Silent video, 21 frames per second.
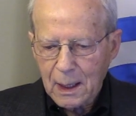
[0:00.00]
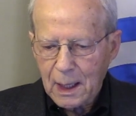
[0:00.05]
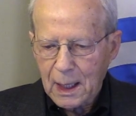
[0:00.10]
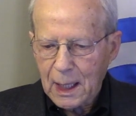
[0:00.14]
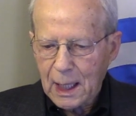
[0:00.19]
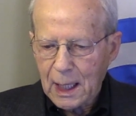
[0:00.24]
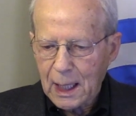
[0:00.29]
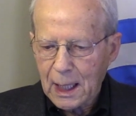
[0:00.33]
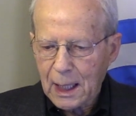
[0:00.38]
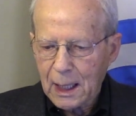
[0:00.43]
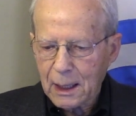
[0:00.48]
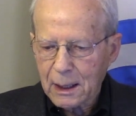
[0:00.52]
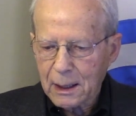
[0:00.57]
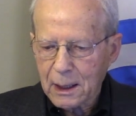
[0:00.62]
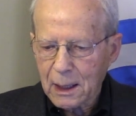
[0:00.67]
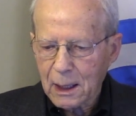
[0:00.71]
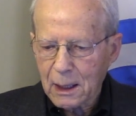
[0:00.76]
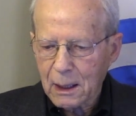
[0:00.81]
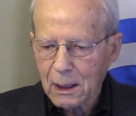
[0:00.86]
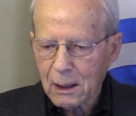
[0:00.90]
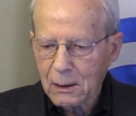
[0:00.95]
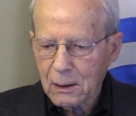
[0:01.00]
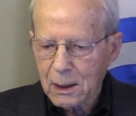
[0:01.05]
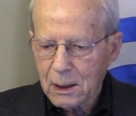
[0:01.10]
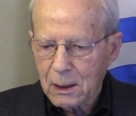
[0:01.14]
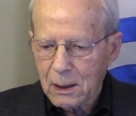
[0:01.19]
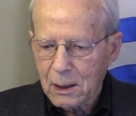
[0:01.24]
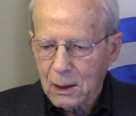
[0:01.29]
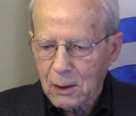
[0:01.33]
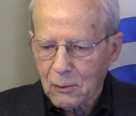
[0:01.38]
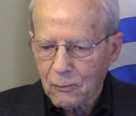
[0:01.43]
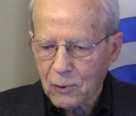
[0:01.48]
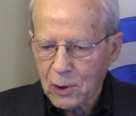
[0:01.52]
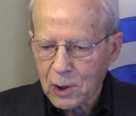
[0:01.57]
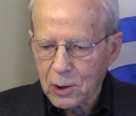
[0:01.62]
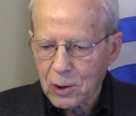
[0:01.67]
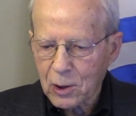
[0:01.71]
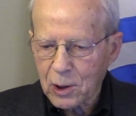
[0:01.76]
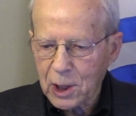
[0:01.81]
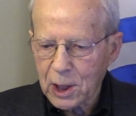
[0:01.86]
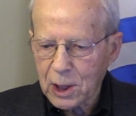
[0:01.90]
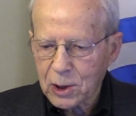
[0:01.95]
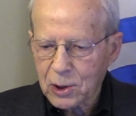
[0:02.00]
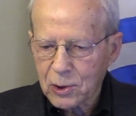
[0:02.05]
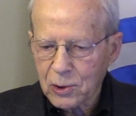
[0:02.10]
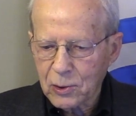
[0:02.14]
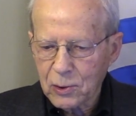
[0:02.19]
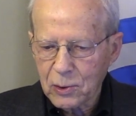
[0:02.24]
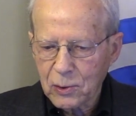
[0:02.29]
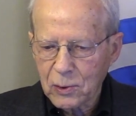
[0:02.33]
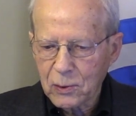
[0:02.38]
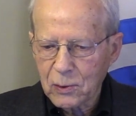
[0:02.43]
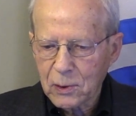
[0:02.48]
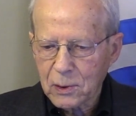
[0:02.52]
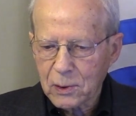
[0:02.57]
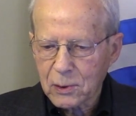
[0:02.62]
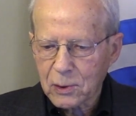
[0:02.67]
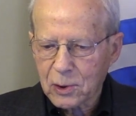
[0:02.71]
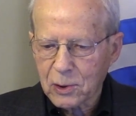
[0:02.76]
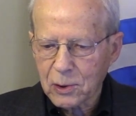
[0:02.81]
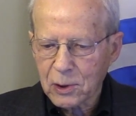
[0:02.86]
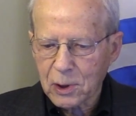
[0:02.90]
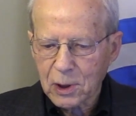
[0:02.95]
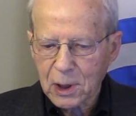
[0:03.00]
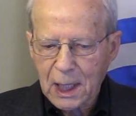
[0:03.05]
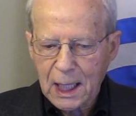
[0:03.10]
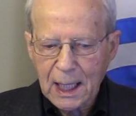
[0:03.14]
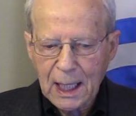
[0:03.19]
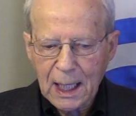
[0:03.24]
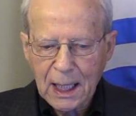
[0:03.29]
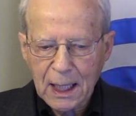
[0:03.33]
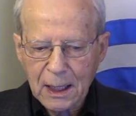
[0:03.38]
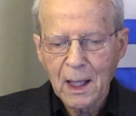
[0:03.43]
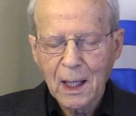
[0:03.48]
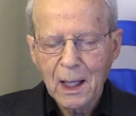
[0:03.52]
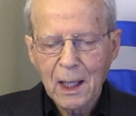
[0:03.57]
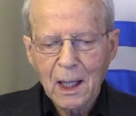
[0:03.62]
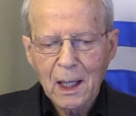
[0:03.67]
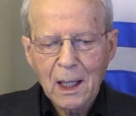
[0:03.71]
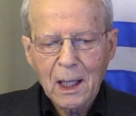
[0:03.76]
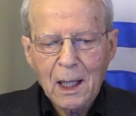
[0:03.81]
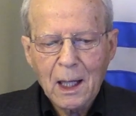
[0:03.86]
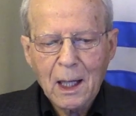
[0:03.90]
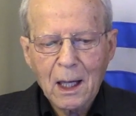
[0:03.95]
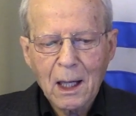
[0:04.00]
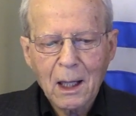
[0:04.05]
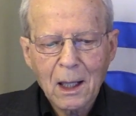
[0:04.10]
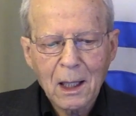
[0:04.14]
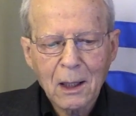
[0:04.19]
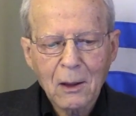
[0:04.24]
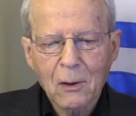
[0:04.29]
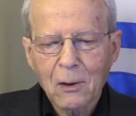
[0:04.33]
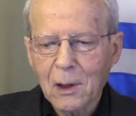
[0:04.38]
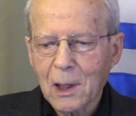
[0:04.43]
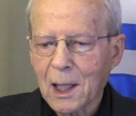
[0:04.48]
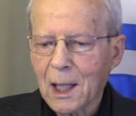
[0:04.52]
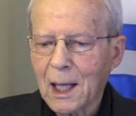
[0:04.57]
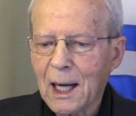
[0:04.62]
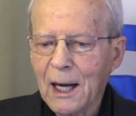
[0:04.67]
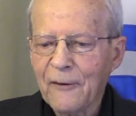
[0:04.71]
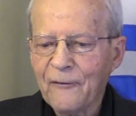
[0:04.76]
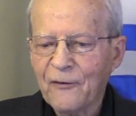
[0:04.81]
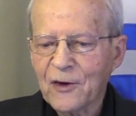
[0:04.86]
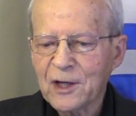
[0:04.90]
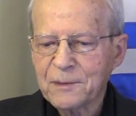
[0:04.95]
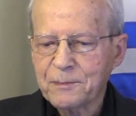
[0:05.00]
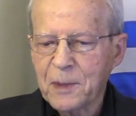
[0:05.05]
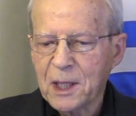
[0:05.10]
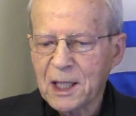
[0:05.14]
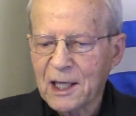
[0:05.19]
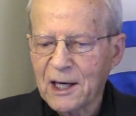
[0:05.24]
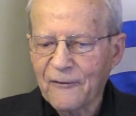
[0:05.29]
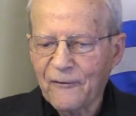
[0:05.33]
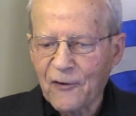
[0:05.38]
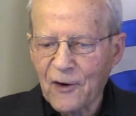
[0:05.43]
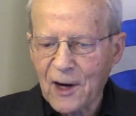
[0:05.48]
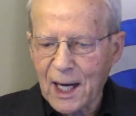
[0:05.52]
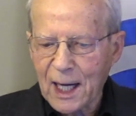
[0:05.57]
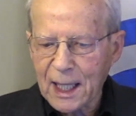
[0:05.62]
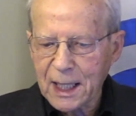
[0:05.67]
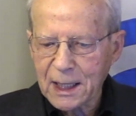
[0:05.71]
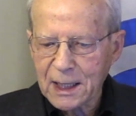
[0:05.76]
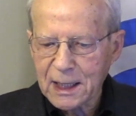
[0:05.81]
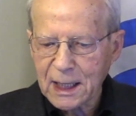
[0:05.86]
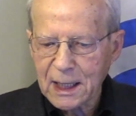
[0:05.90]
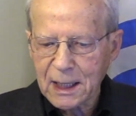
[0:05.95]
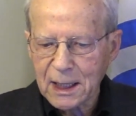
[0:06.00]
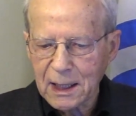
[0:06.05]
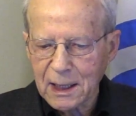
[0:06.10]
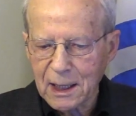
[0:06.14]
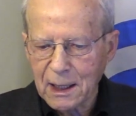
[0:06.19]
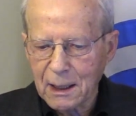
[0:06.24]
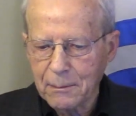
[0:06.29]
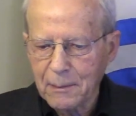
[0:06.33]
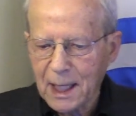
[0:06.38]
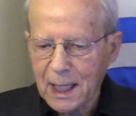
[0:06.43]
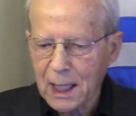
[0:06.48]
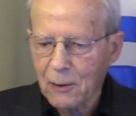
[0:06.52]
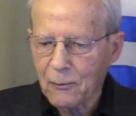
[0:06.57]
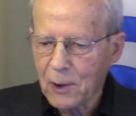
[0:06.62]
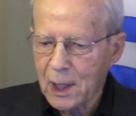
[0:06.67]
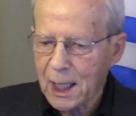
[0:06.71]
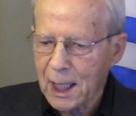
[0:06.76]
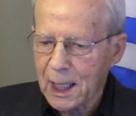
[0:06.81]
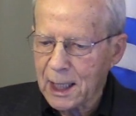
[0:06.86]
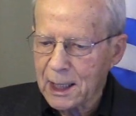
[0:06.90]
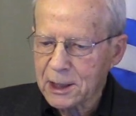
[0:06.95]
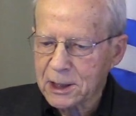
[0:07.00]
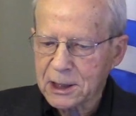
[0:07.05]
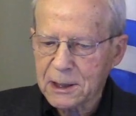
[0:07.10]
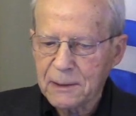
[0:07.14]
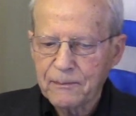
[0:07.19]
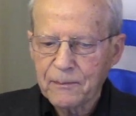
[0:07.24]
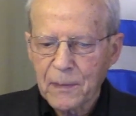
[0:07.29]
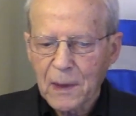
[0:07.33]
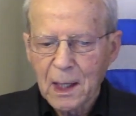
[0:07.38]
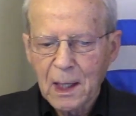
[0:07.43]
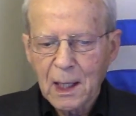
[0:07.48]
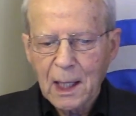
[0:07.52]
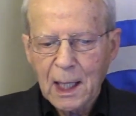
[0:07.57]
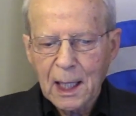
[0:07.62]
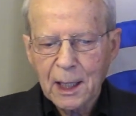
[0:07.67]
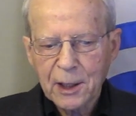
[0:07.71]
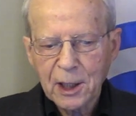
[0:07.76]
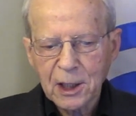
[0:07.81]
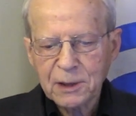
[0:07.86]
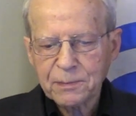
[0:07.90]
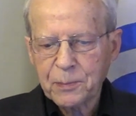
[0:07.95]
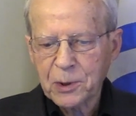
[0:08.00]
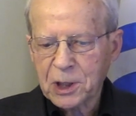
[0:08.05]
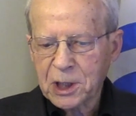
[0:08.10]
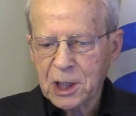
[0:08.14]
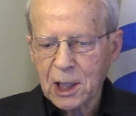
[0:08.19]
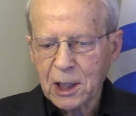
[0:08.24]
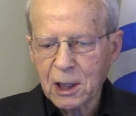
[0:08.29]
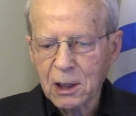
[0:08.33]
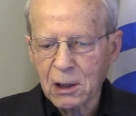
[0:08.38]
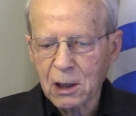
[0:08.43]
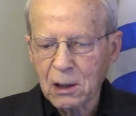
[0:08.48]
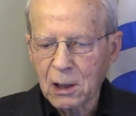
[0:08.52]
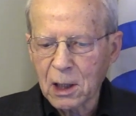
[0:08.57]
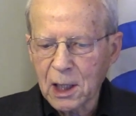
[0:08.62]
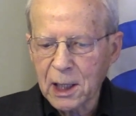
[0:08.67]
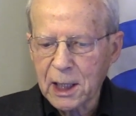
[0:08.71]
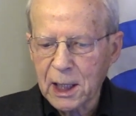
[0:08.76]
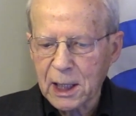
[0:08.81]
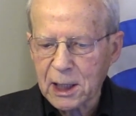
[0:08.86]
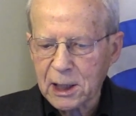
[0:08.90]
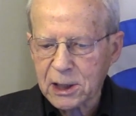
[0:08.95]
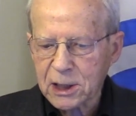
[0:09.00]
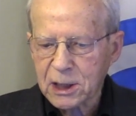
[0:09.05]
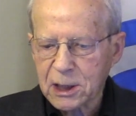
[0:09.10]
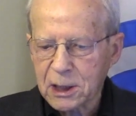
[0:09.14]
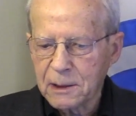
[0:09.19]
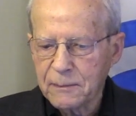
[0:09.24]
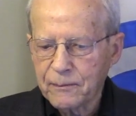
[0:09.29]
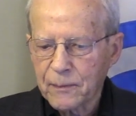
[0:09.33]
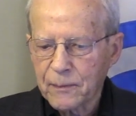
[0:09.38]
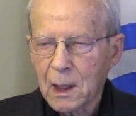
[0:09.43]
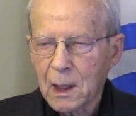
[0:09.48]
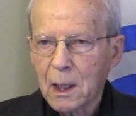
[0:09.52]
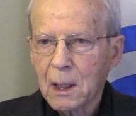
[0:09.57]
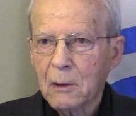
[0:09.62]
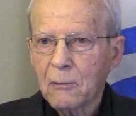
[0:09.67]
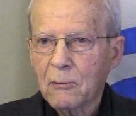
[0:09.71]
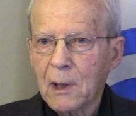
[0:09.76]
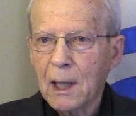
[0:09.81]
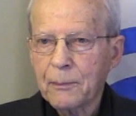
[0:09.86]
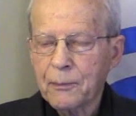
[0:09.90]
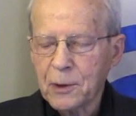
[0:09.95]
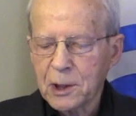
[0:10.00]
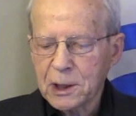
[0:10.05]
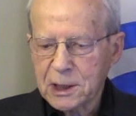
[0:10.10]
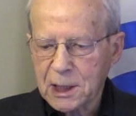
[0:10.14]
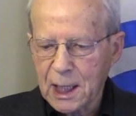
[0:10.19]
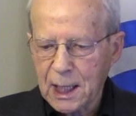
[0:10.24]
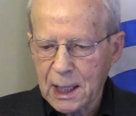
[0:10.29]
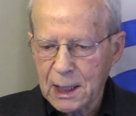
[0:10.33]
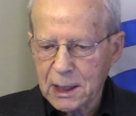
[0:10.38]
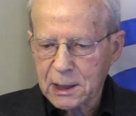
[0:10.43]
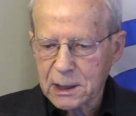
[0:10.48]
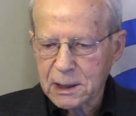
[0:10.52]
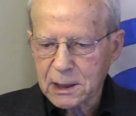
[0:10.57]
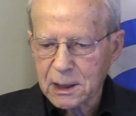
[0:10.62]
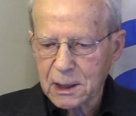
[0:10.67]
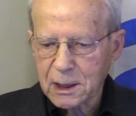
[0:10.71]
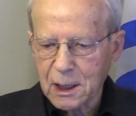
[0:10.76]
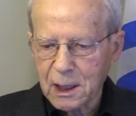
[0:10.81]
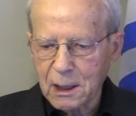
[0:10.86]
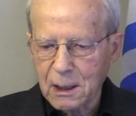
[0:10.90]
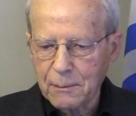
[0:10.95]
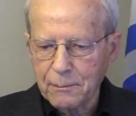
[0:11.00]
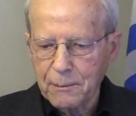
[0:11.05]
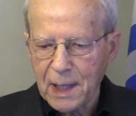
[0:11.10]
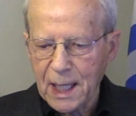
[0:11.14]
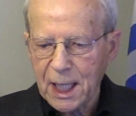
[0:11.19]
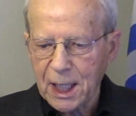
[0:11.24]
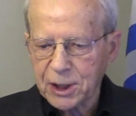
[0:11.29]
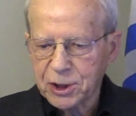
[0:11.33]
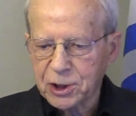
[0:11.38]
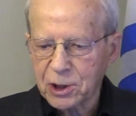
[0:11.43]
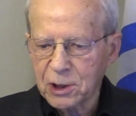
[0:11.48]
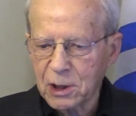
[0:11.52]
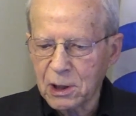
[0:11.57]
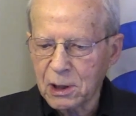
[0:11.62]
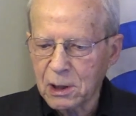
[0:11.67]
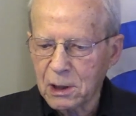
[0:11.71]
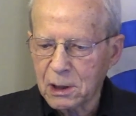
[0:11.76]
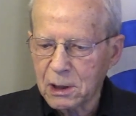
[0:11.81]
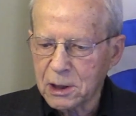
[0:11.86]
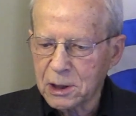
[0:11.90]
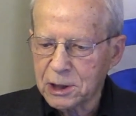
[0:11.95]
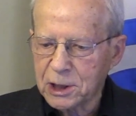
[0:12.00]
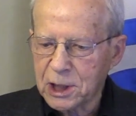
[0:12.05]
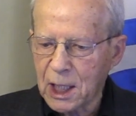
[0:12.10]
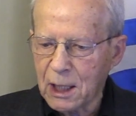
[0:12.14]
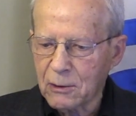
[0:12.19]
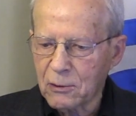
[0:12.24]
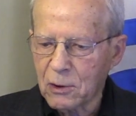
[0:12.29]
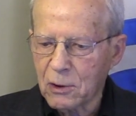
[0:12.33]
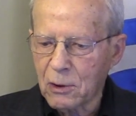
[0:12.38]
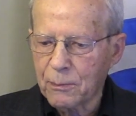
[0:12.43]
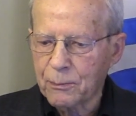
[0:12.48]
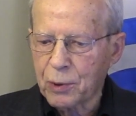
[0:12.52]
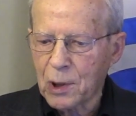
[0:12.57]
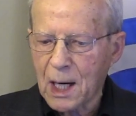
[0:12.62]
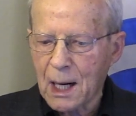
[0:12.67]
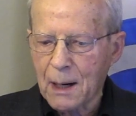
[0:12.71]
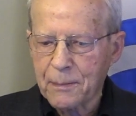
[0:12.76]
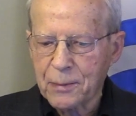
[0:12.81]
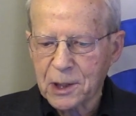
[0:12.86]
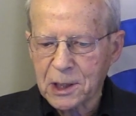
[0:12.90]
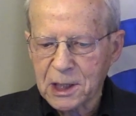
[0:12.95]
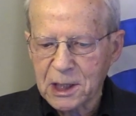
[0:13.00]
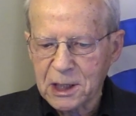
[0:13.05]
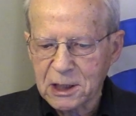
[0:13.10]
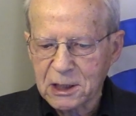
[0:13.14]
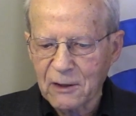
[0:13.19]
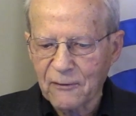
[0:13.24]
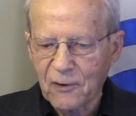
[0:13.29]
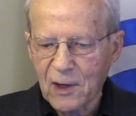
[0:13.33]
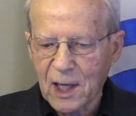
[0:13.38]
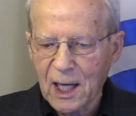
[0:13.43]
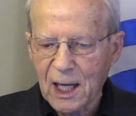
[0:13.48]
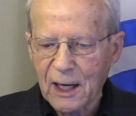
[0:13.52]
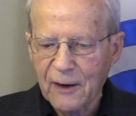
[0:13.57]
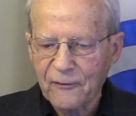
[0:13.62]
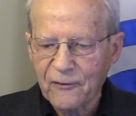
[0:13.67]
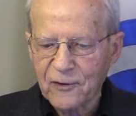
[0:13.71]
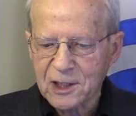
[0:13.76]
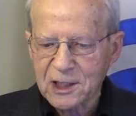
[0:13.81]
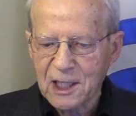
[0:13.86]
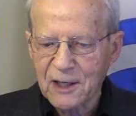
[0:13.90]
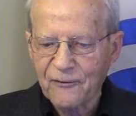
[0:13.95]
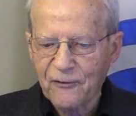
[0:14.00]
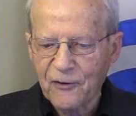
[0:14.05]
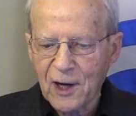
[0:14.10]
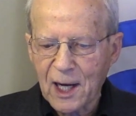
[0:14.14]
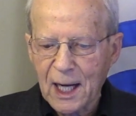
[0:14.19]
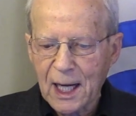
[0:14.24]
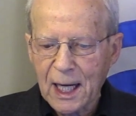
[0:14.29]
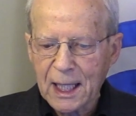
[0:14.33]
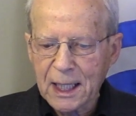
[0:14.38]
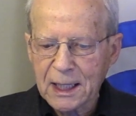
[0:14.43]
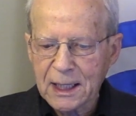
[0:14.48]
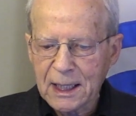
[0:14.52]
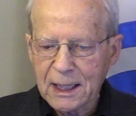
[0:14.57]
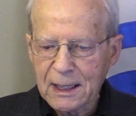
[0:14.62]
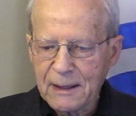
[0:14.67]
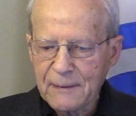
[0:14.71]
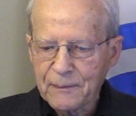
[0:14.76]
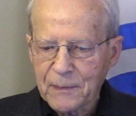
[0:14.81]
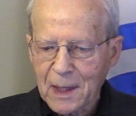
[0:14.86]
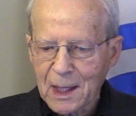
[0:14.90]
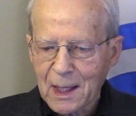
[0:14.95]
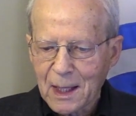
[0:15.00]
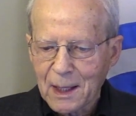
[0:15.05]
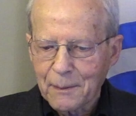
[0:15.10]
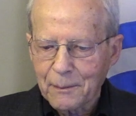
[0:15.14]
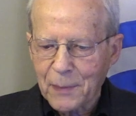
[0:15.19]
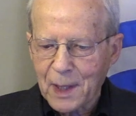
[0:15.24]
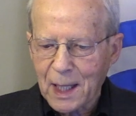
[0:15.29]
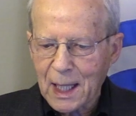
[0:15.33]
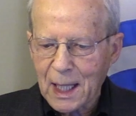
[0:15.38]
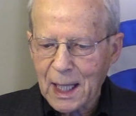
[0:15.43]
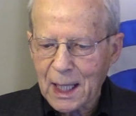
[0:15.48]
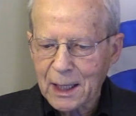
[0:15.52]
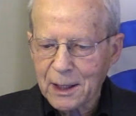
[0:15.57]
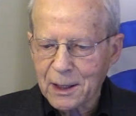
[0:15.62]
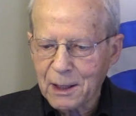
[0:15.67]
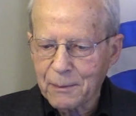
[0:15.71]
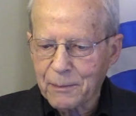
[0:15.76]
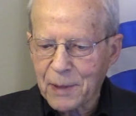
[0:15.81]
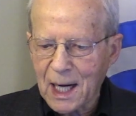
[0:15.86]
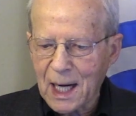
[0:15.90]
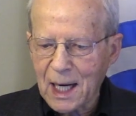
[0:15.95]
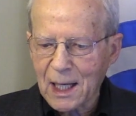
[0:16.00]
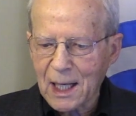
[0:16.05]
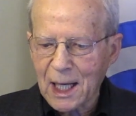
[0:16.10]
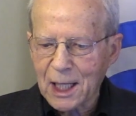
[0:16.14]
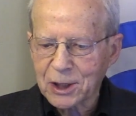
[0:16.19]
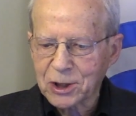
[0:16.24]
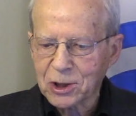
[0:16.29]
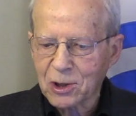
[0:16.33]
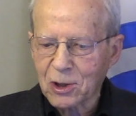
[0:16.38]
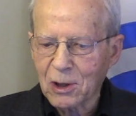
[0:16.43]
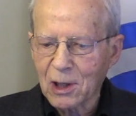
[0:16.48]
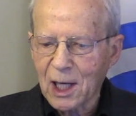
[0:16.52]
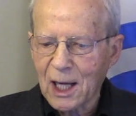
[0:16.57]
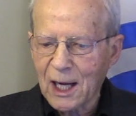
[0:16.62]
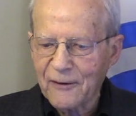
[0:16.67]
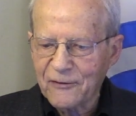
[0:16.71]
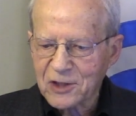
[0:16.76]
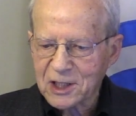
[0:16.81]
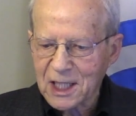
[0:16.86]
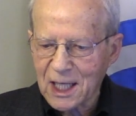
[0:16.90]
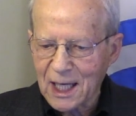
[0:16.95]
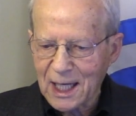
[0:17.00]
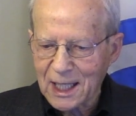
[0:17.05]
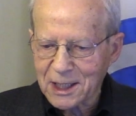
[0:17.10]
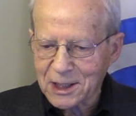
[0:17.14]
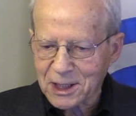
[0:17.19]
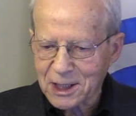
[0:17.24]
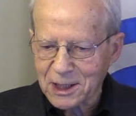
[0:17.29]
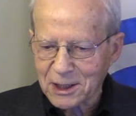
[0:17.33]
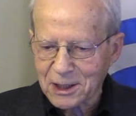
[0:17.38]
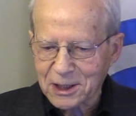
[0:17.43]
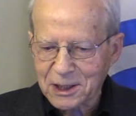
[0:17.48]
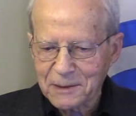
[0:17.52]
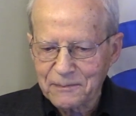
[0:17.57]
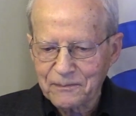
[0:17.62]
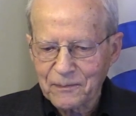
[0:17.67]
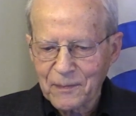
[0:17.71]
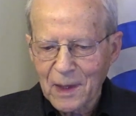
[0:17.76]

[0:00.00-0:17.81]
and we're going to look at life has been defined in many ways, and this particular list represents major general properties of life as defined by the biological life sciences.